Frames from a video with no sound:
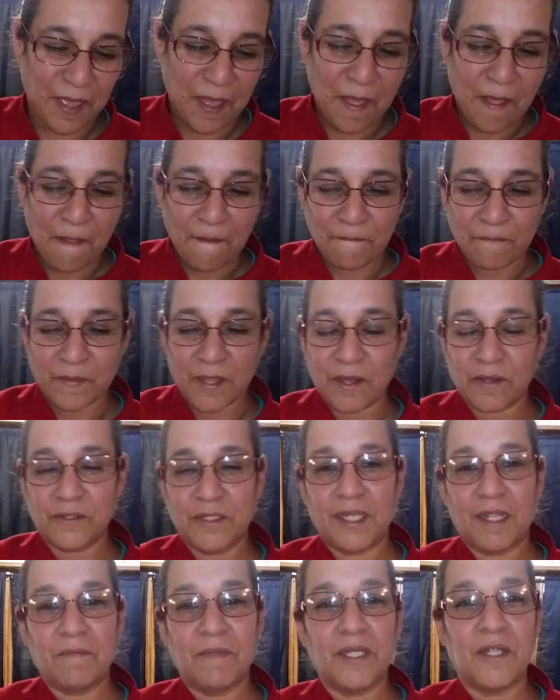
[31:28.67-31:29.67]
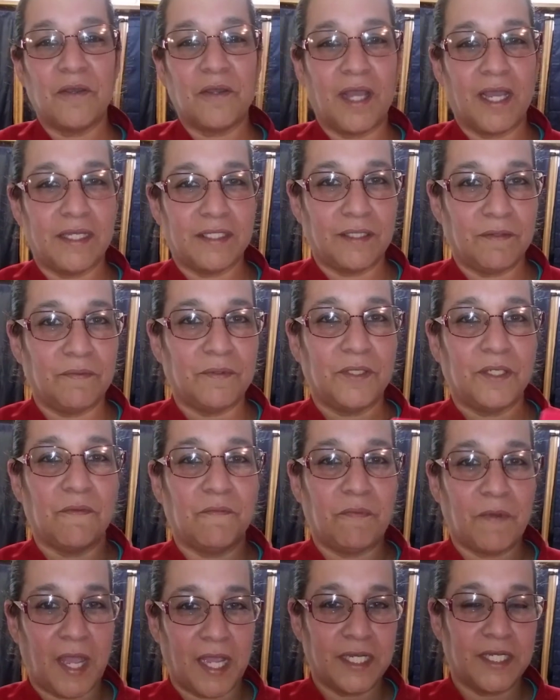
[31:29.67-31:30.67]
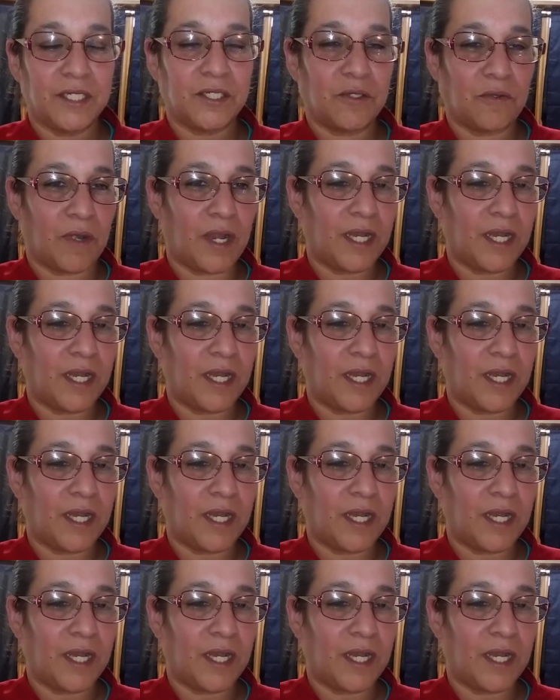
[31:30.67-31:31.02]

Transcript: Now, let me know, guys. If you can find it, great.